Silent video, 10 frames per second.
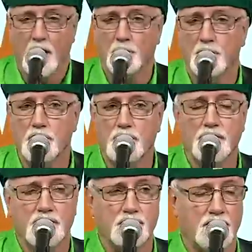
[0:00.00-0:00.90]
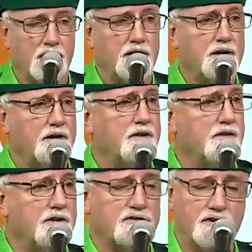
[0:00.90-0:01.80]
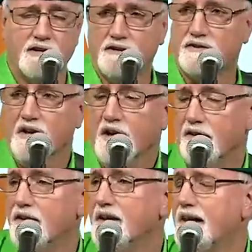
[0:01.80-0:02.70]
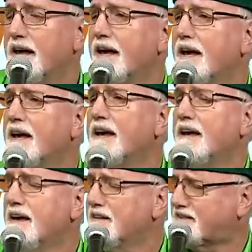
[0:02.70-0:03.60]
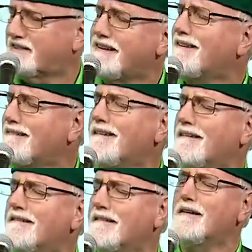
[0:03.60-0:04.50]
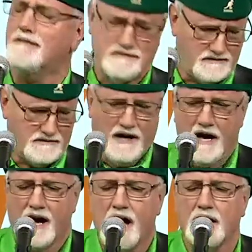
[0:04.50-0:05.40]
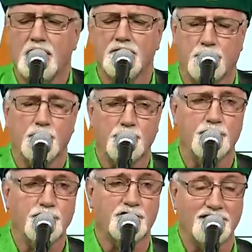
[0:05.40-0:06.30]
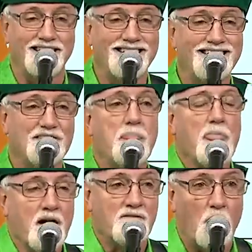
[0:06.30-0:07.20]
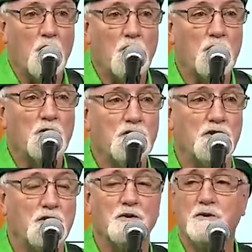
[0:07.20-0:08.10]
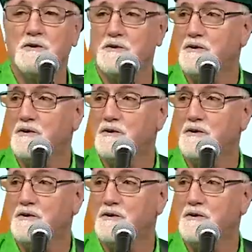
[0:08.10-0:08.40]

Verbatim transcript: I really care. This is the last song I'll ever sing for you.